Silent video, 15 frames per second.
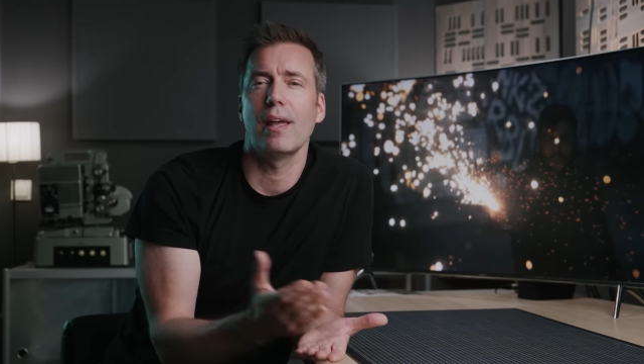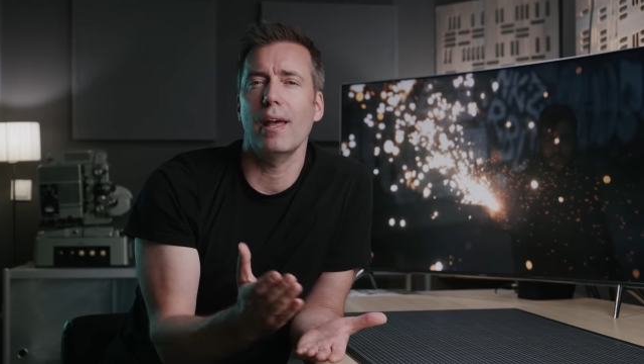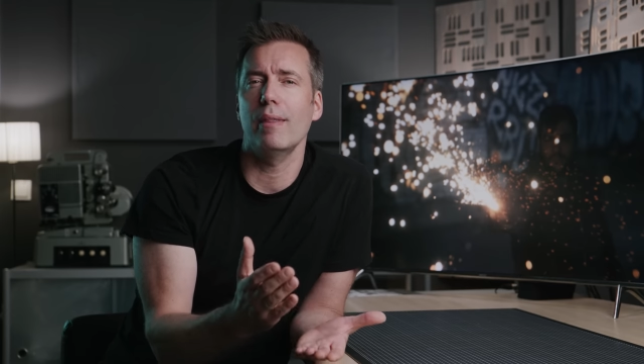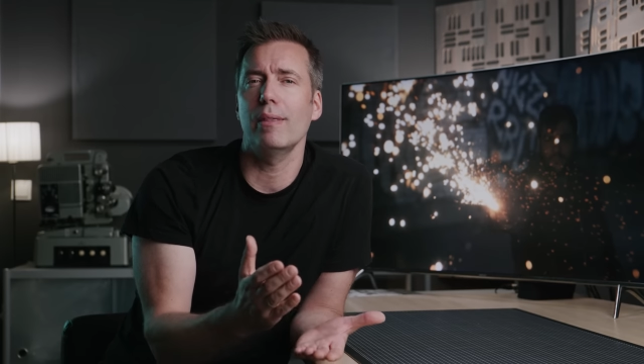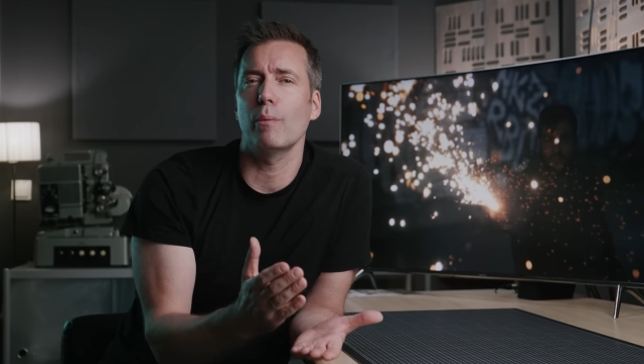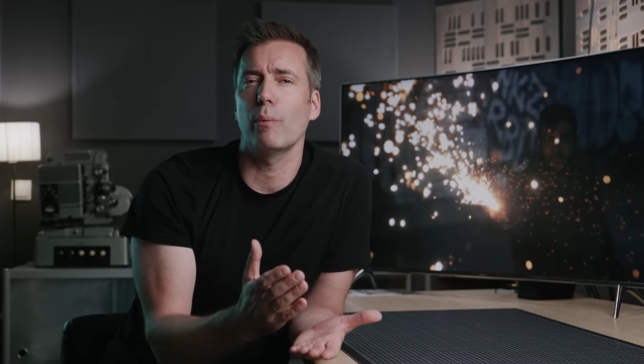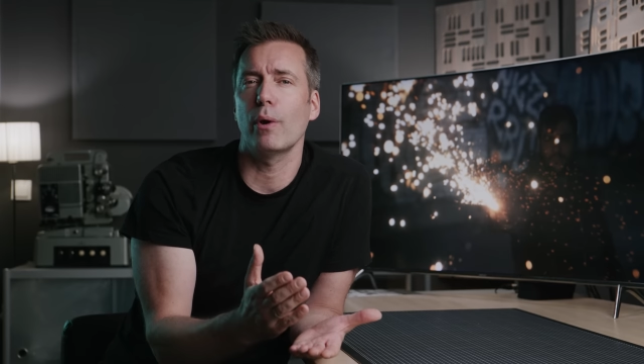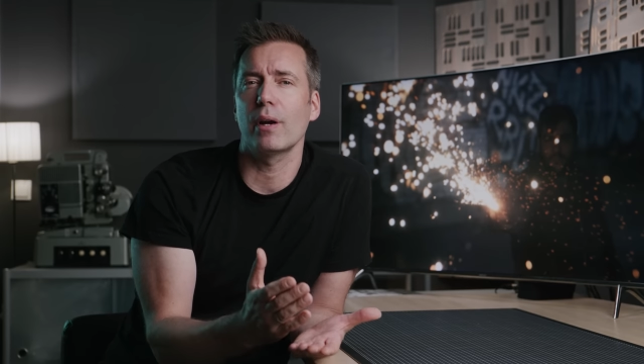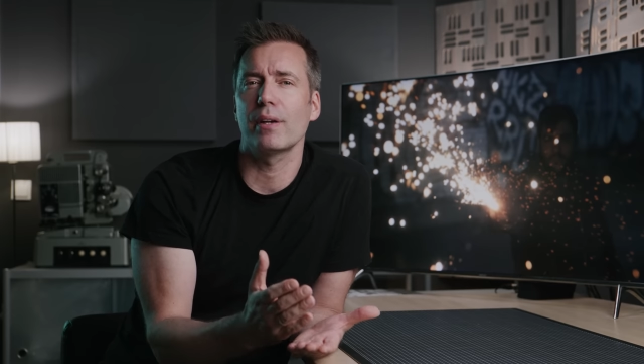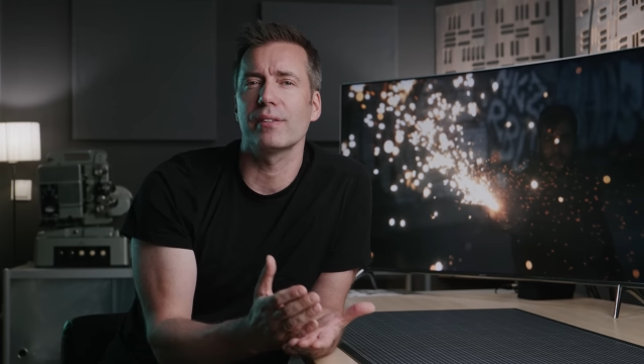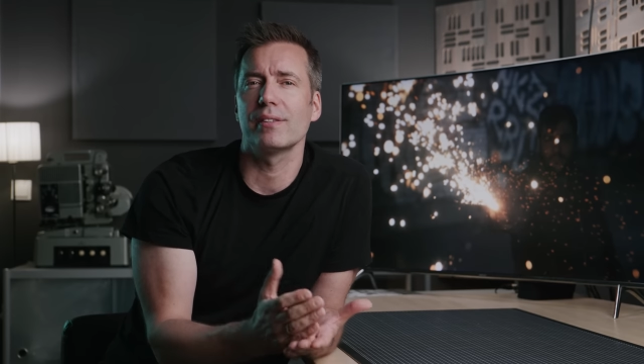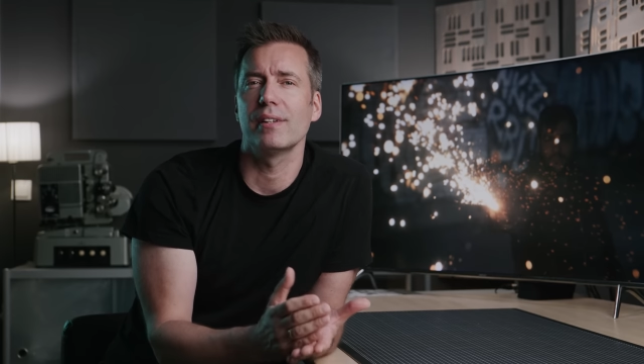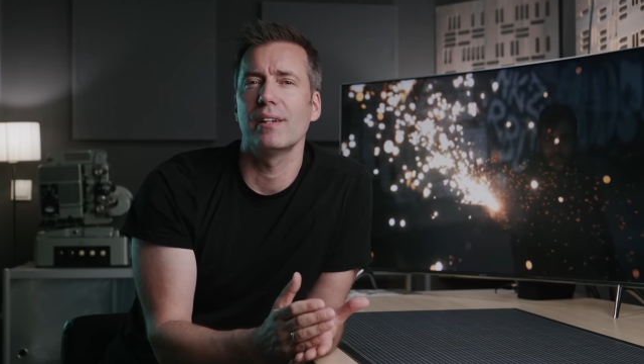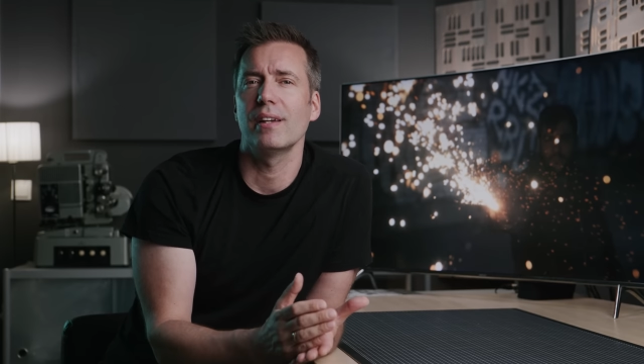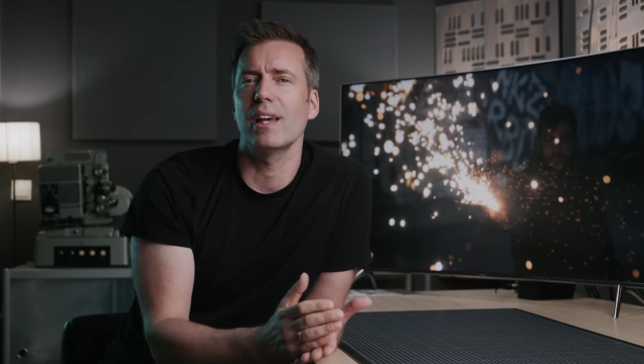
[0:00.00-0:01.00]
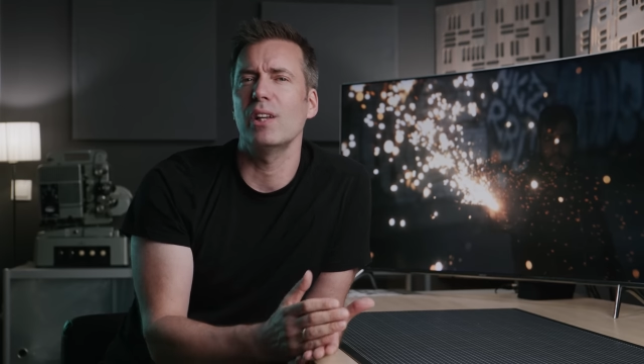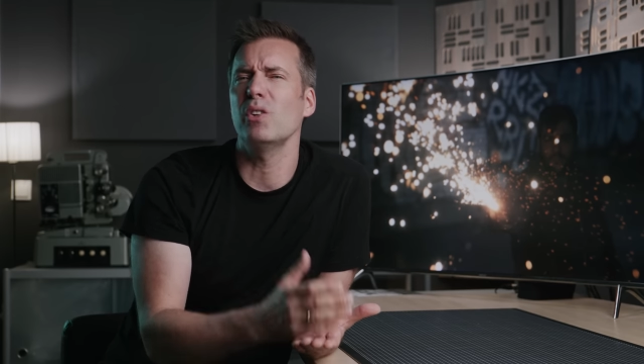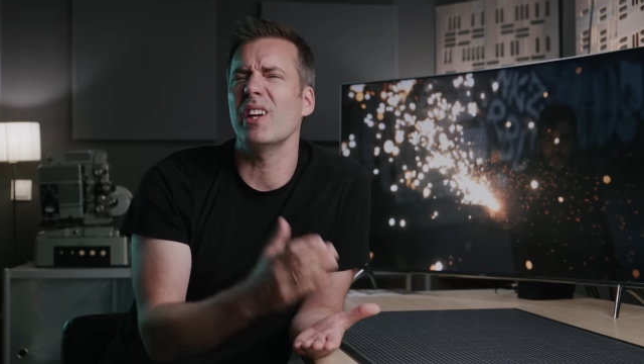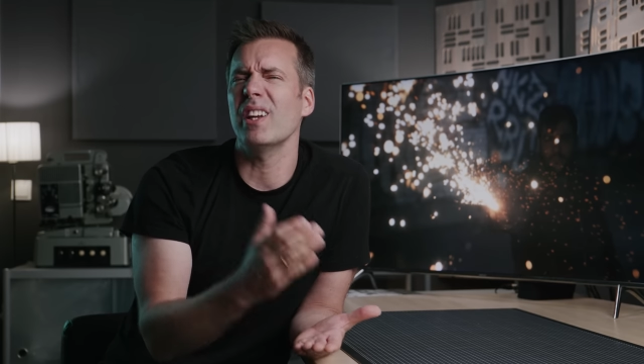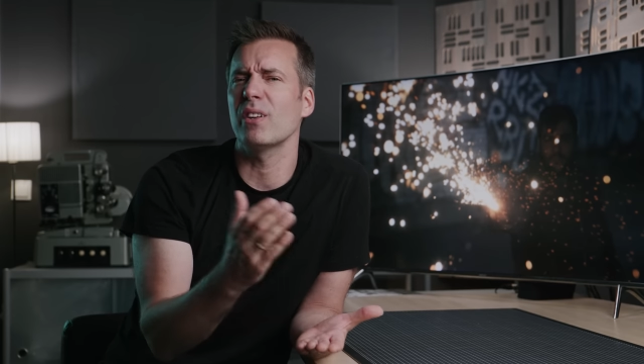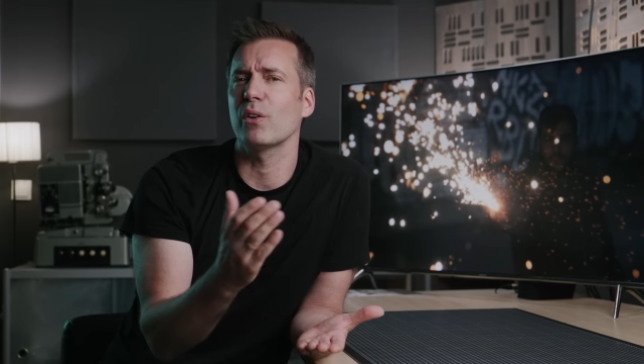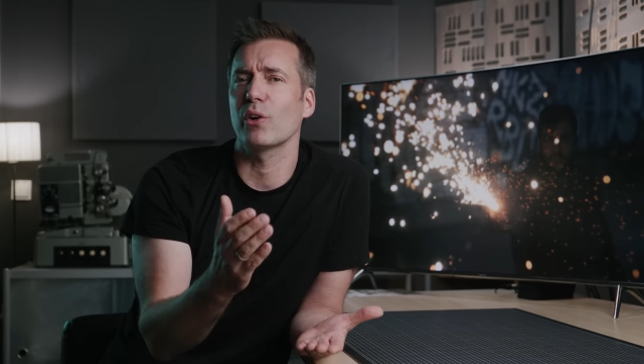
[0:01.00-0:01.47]
in the works and you
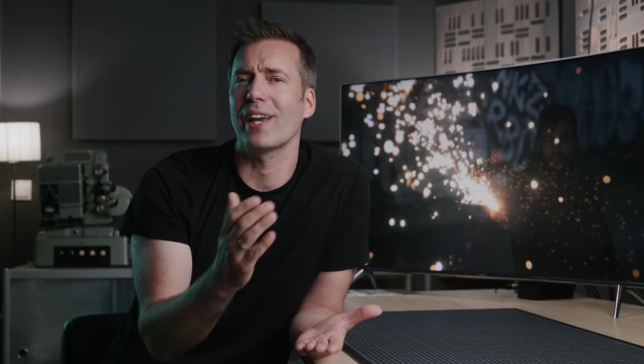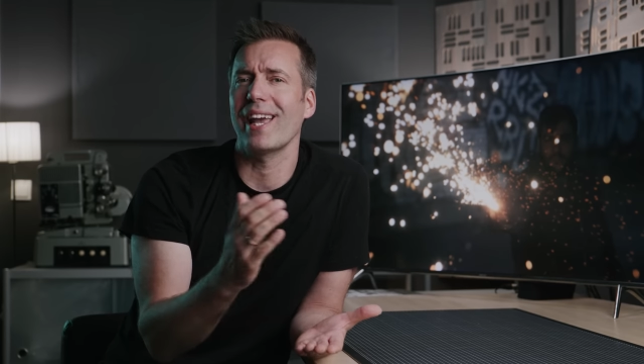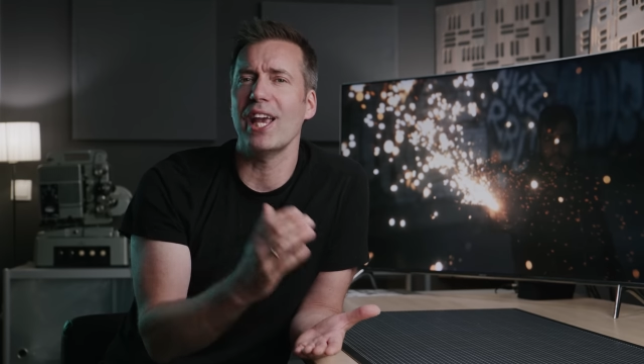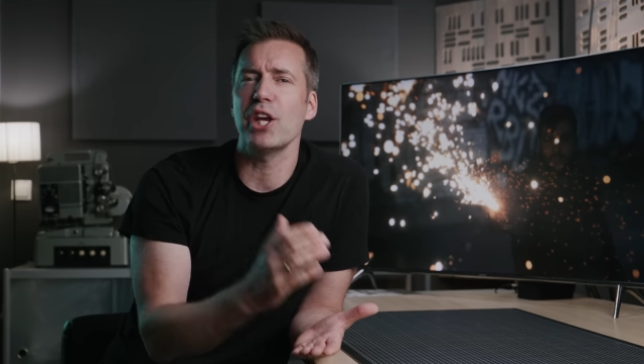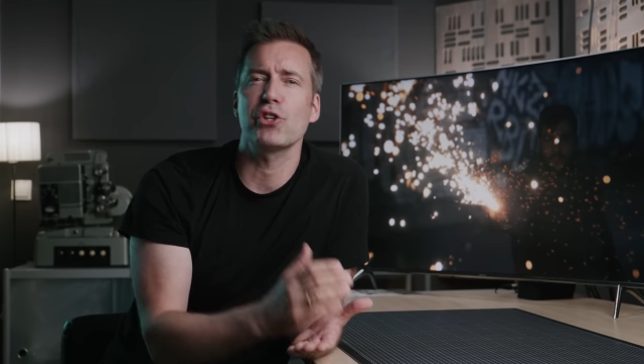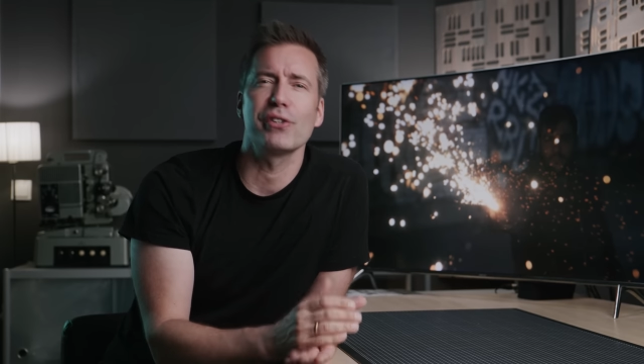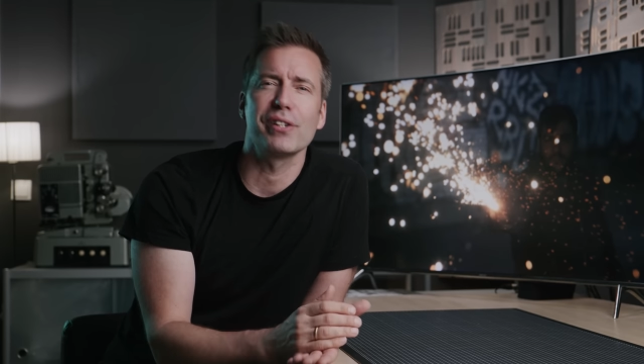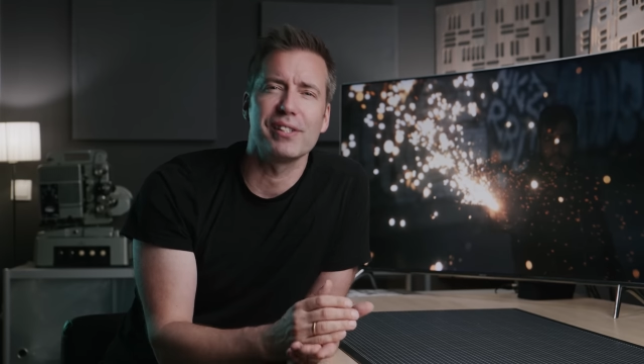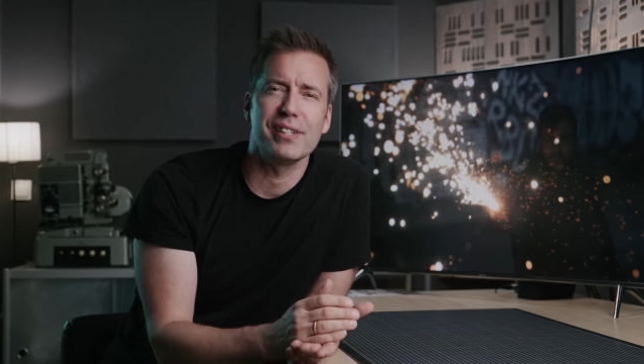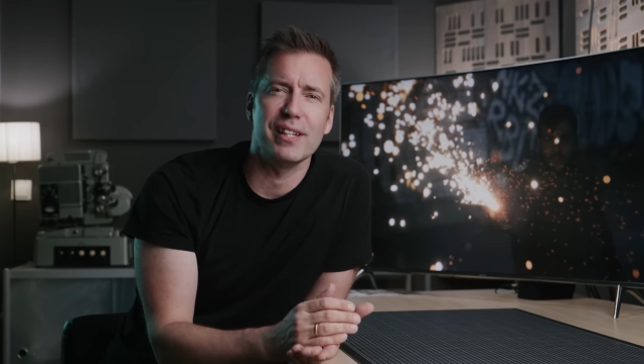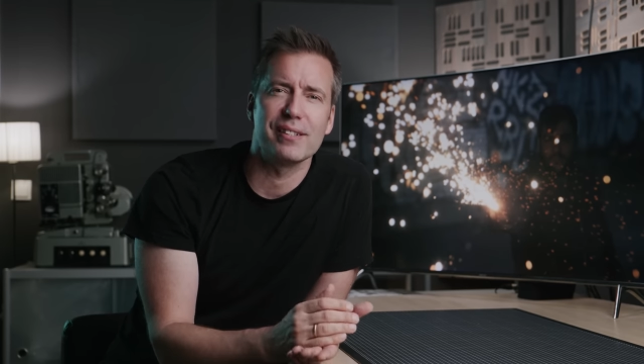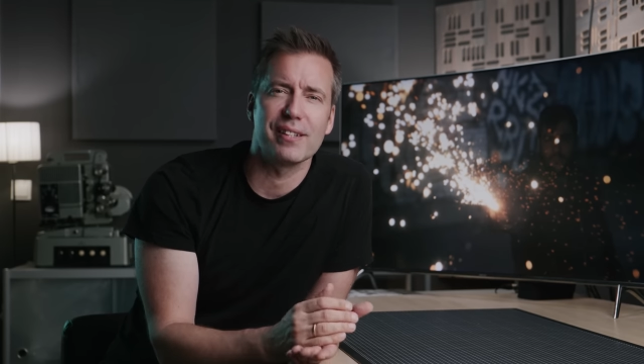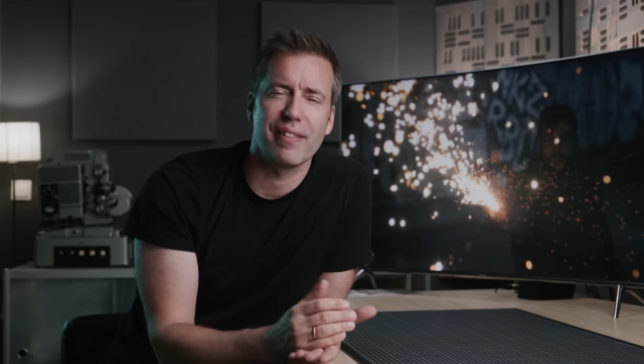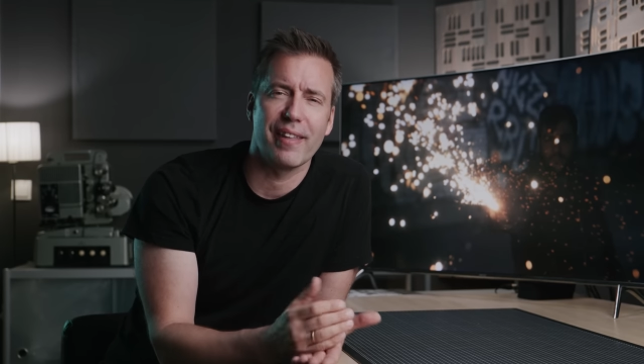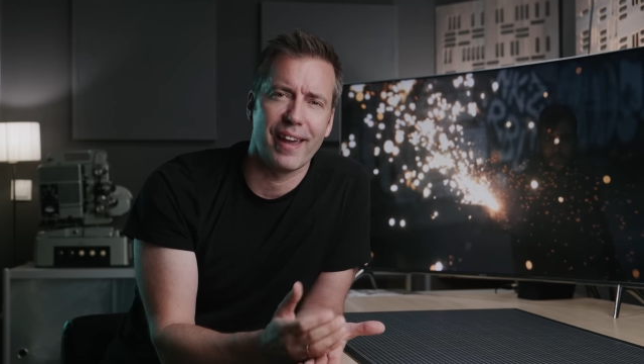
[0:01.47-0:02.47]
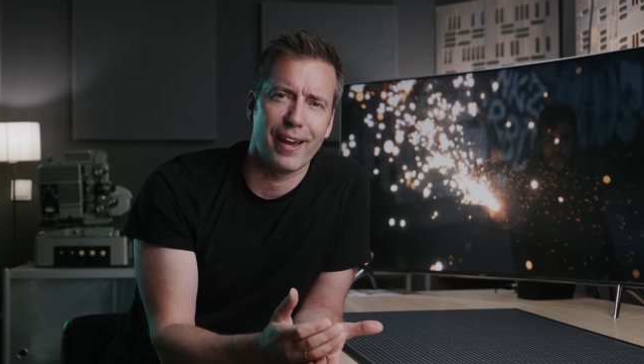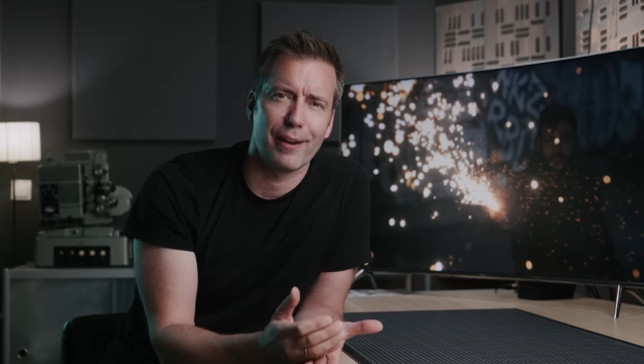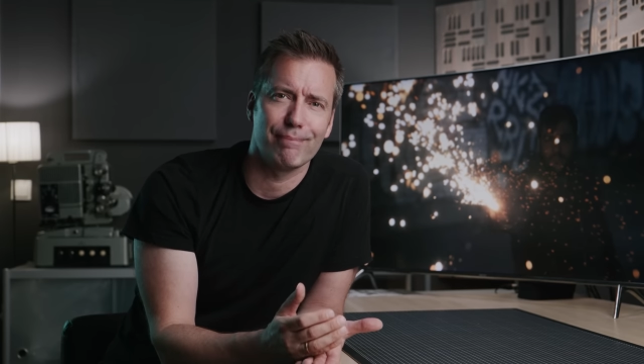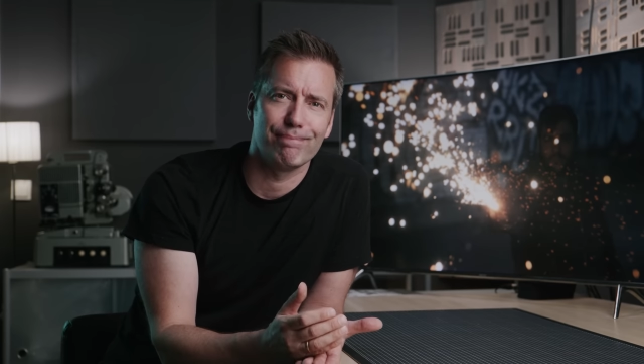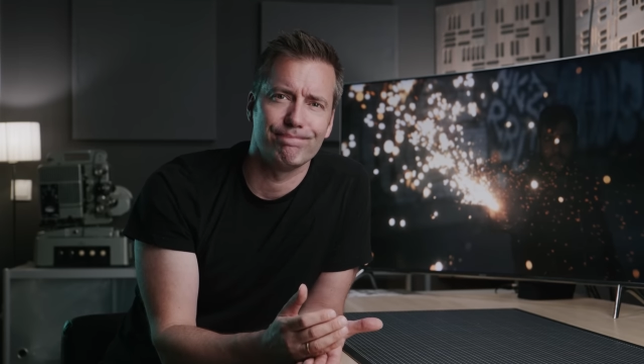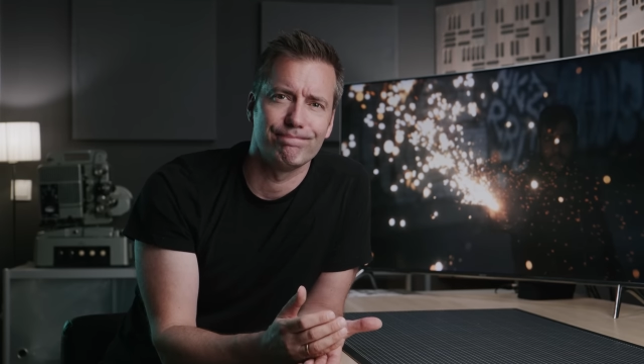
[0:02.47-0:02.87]
get an occasional teaser there.